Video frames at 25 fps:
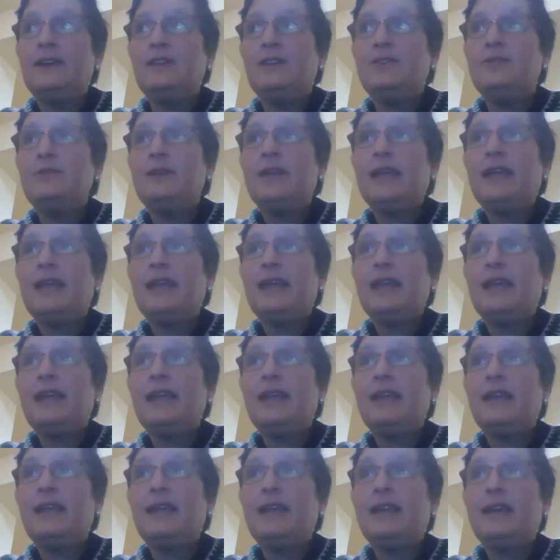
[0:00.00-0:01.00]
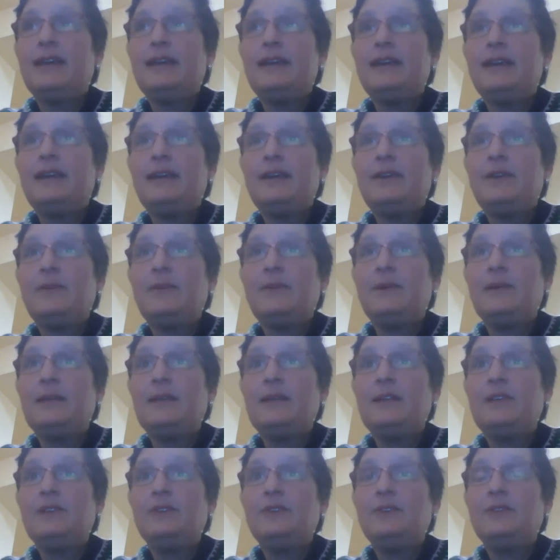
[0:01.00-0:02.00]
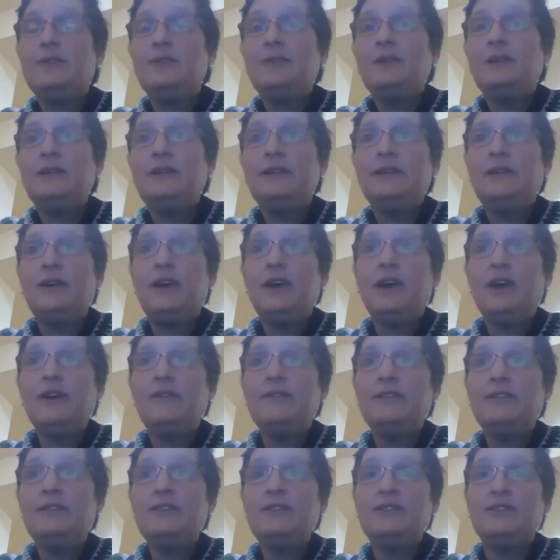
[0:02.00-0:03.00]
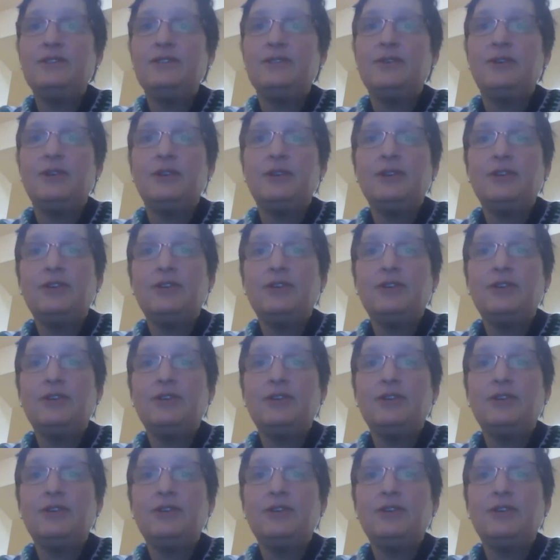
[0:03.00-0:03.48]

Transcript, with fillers: you can, when you harvest your